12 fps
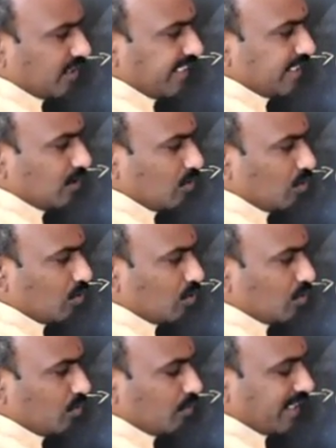3 into root
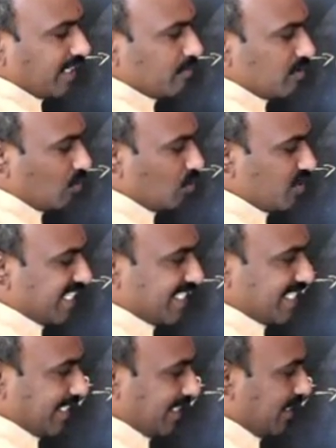2 becomes root
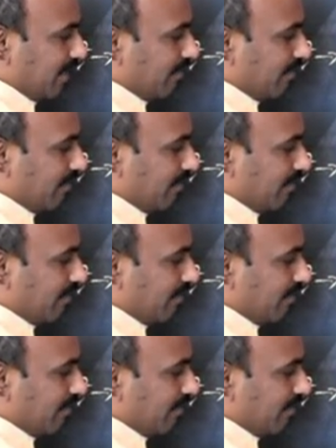6.